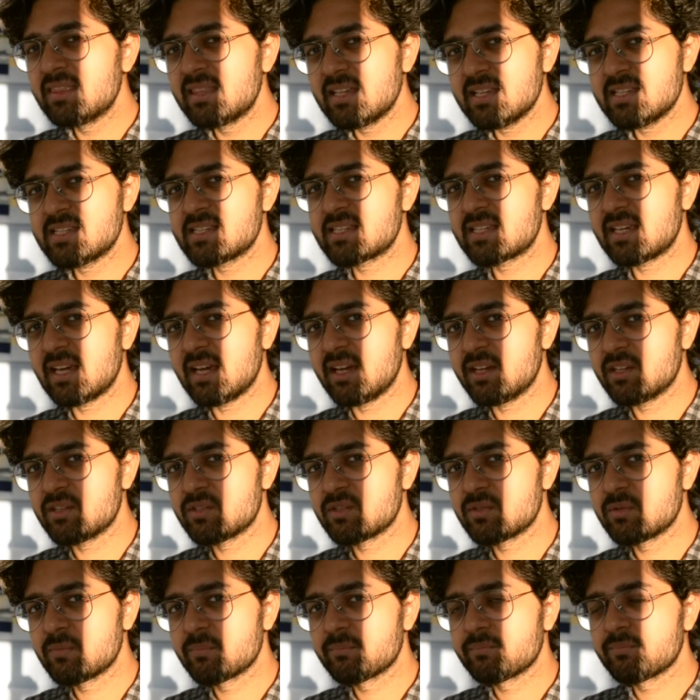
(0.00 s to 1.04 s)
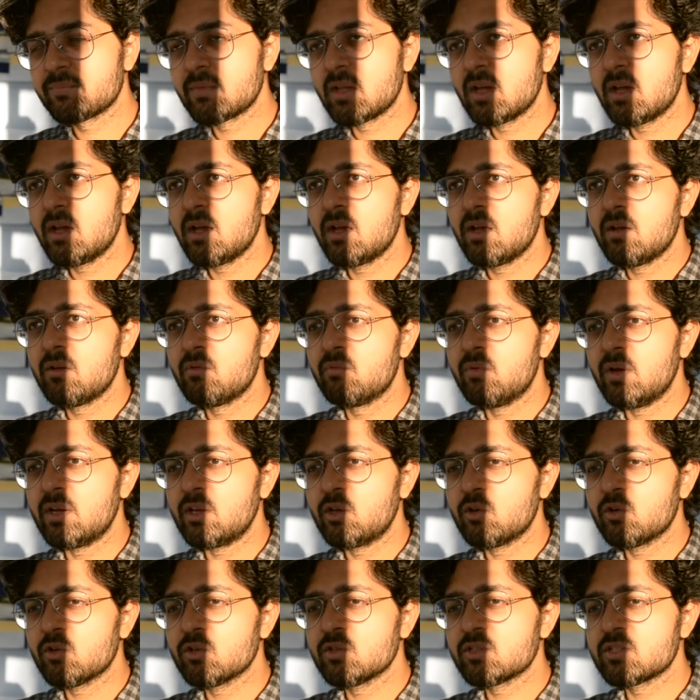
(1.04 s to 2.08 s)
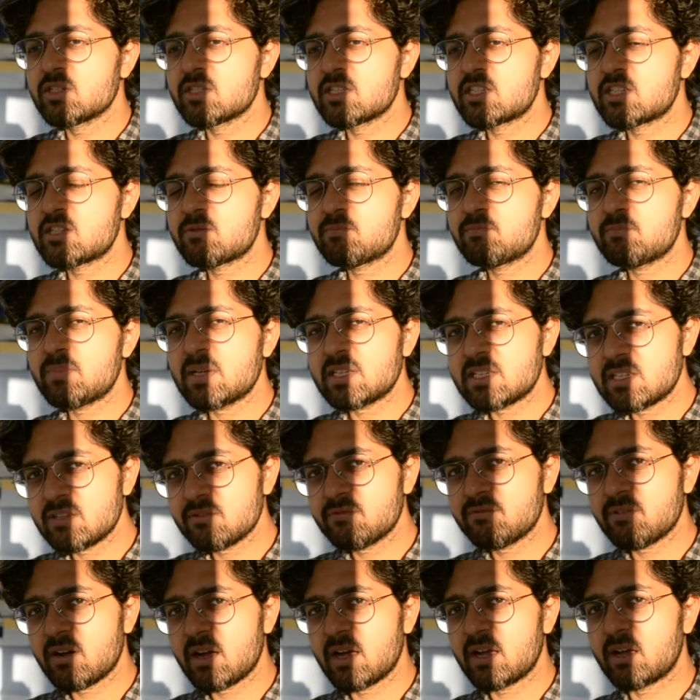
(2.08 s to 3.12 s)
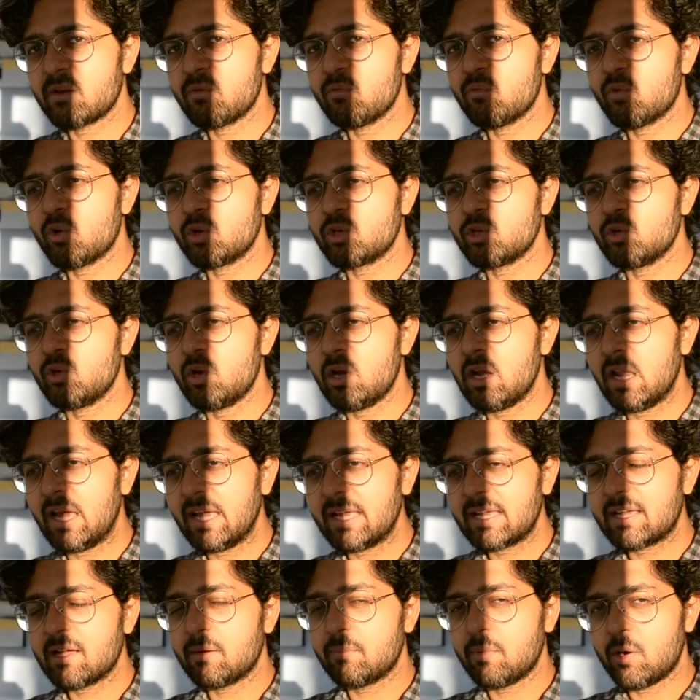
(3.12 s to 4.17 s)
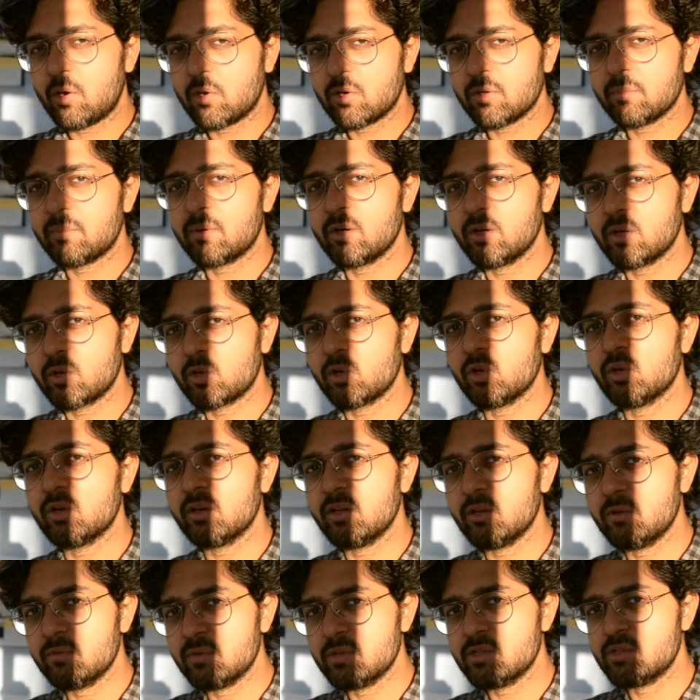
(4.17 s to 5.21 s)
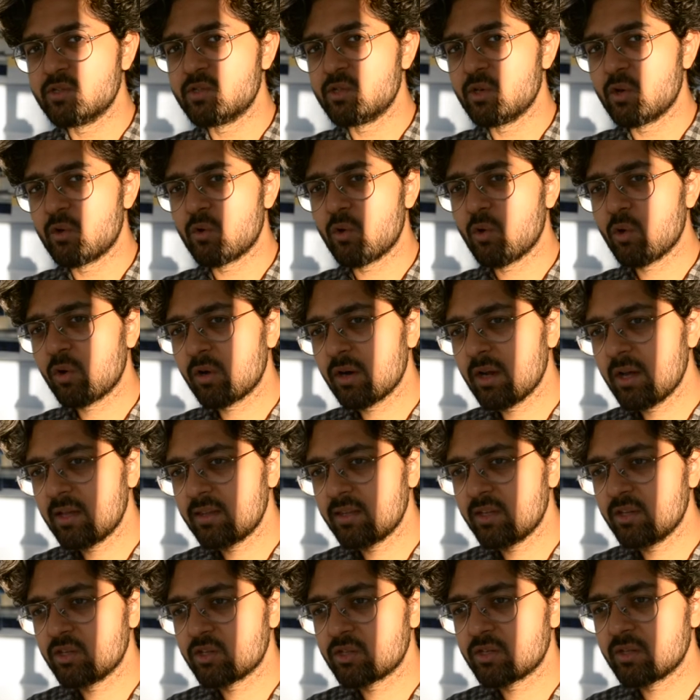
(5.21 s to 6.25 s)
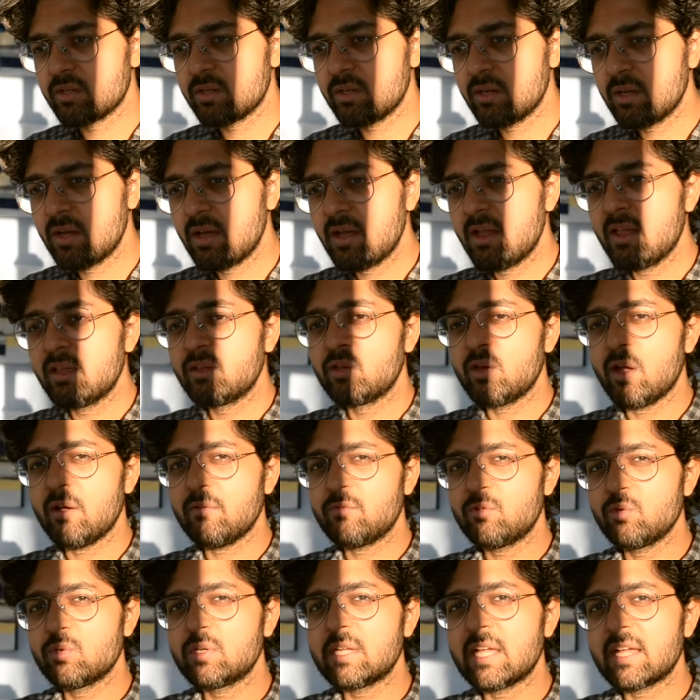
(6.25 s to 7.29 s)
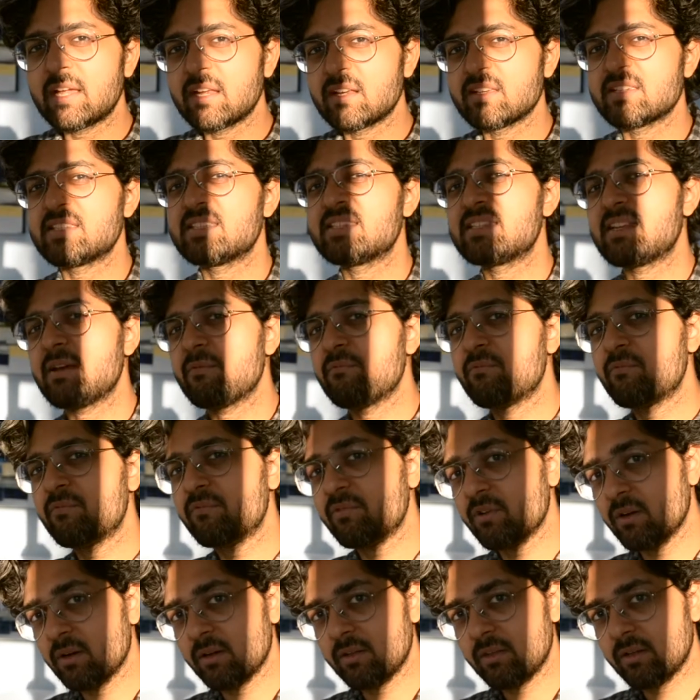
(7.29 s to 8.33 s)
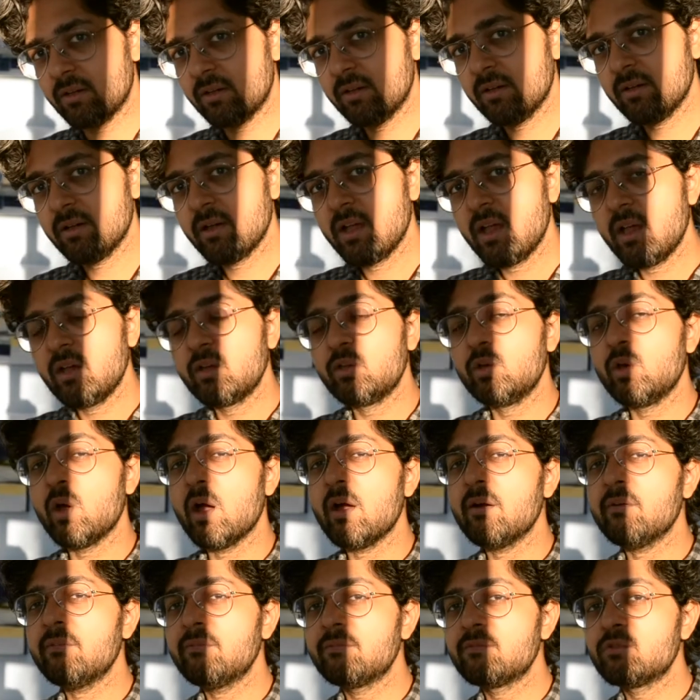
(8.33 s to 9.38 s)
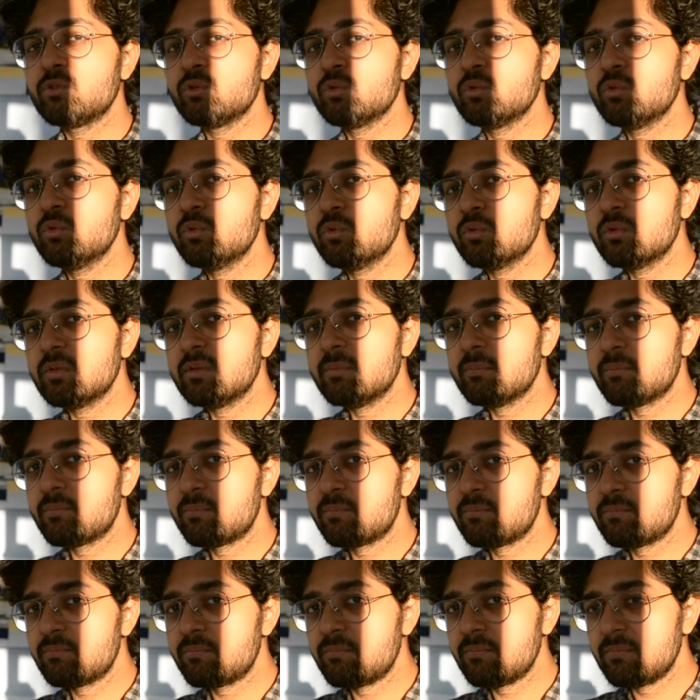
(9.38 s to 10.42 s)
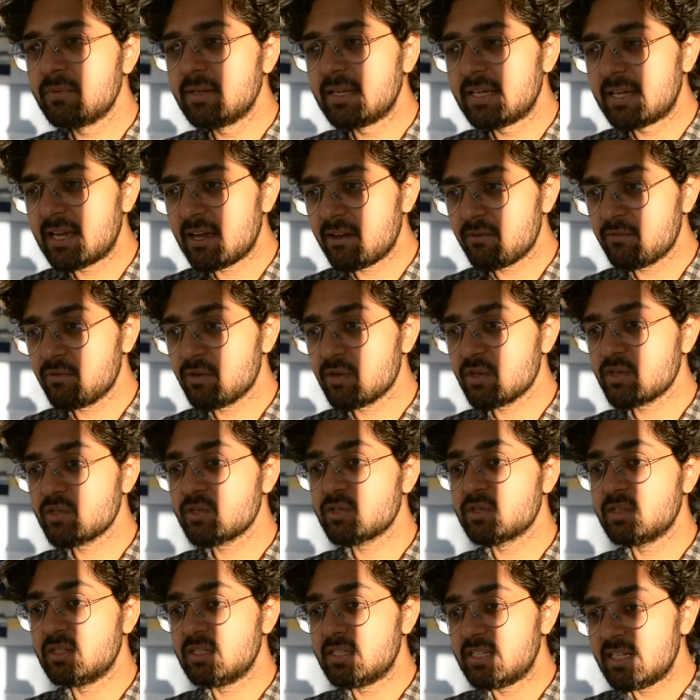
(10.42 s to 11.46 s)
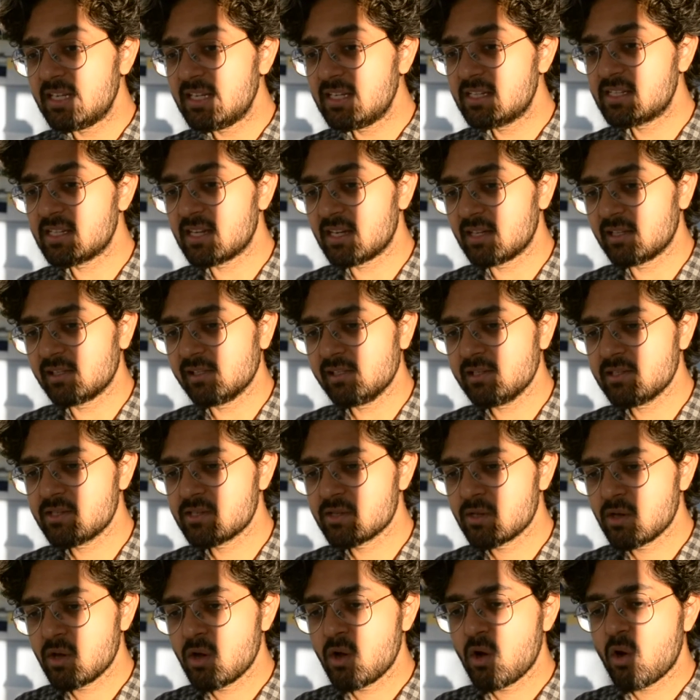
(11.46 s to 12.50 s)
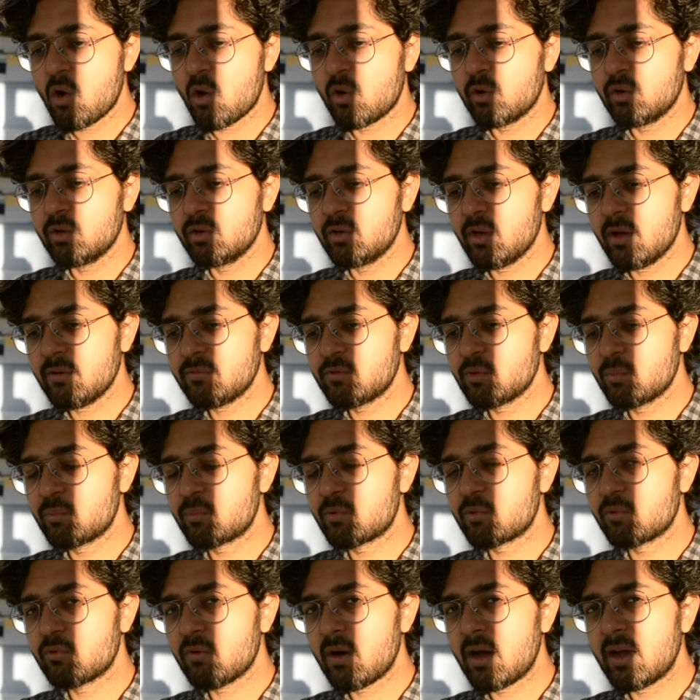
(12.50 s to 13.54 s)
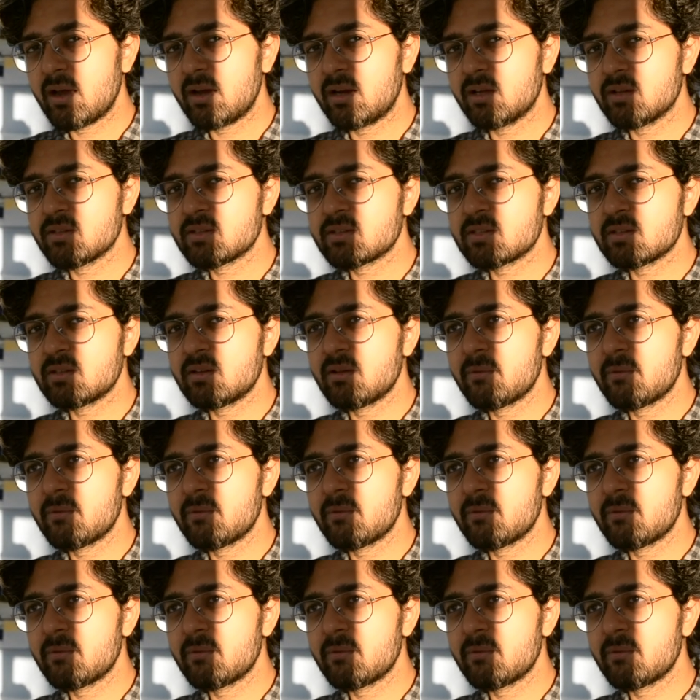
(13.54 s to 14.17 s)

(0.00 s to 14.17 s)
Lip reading: this case, when you're specifying what you like about a particular university or organization, you have to take it a step further. You have to give us details, or you have to provide us